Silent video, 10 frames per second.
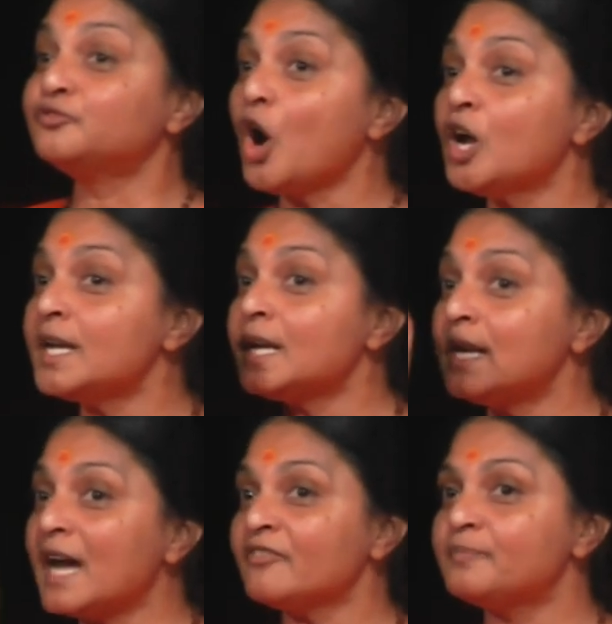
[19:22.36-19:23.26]
fall in
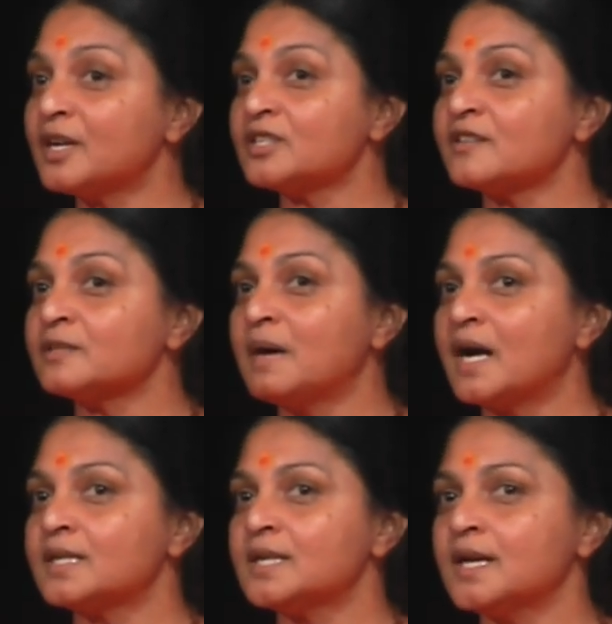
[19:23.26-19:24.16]
love because of
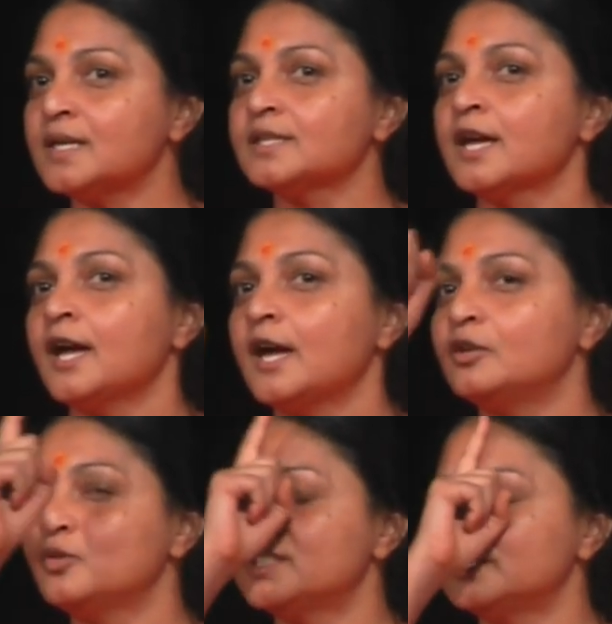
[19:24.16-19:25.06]
smartness and
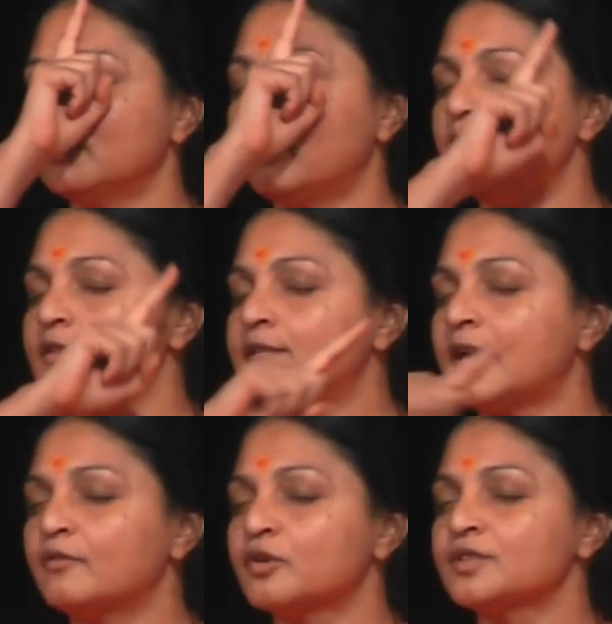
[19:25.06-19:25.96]
you see all the
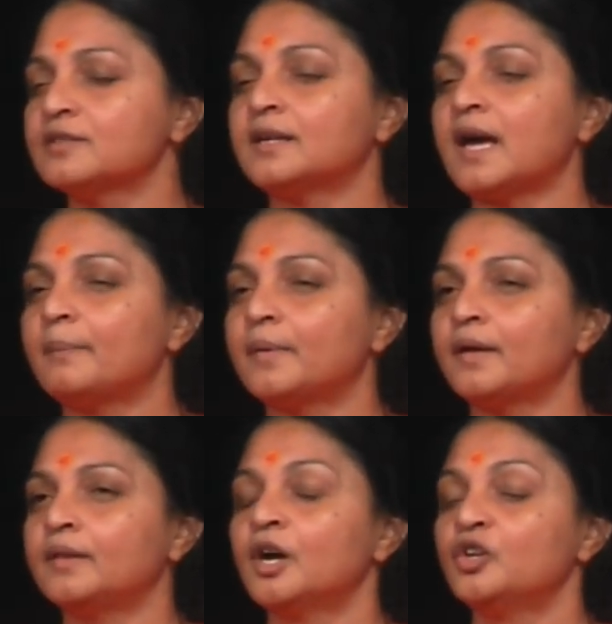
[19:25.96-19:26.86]
divorces that
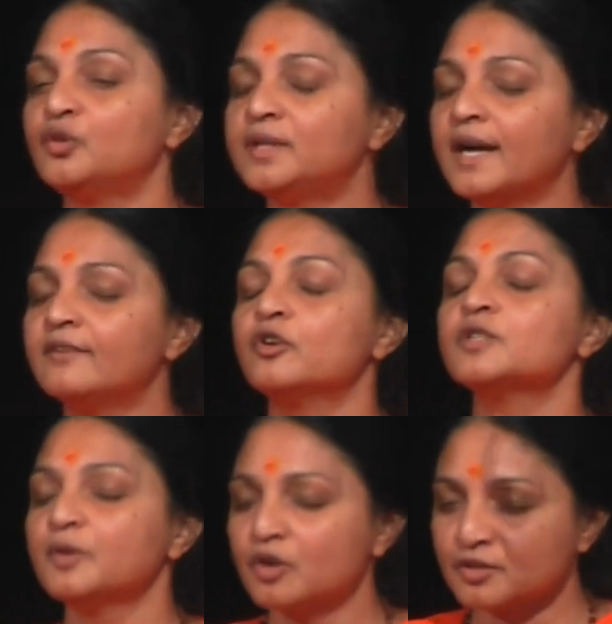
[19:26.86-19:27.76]
happen you
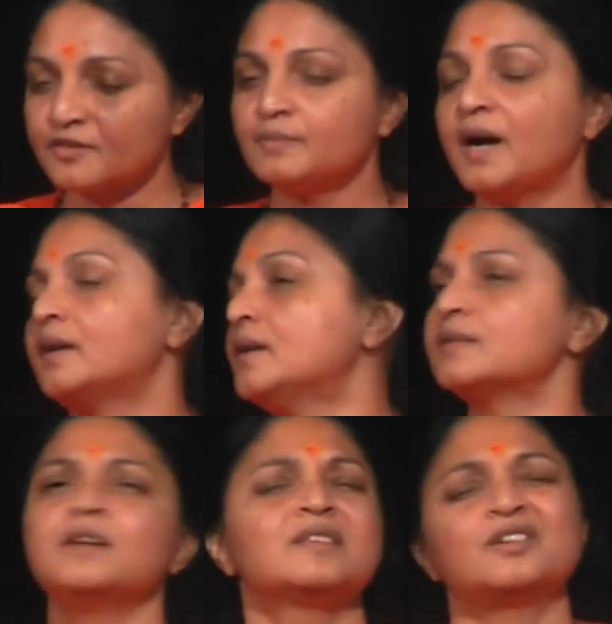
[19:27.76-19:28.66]
divorce because of
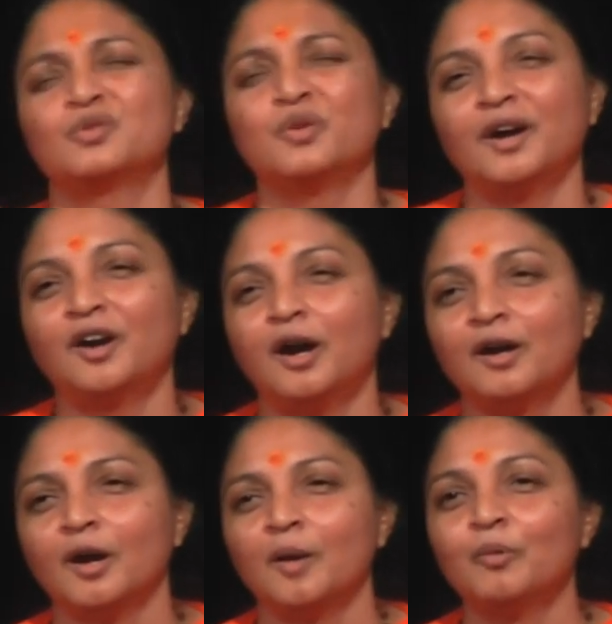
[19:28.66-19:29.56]
smartness is it true or
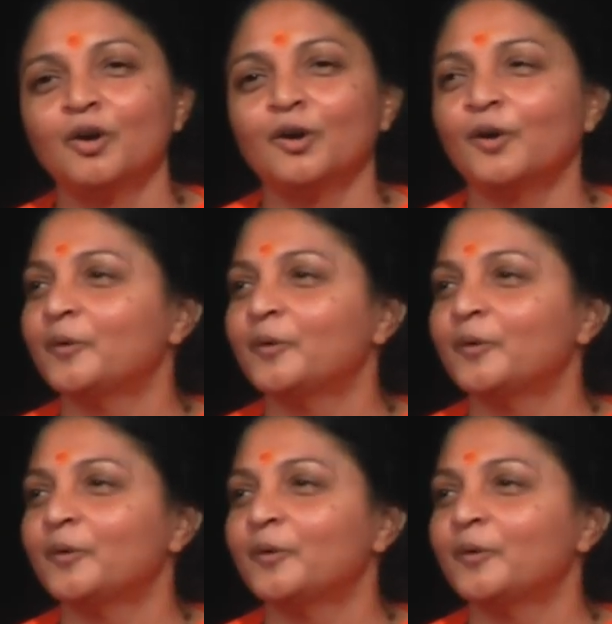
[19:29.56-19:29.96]
not bolo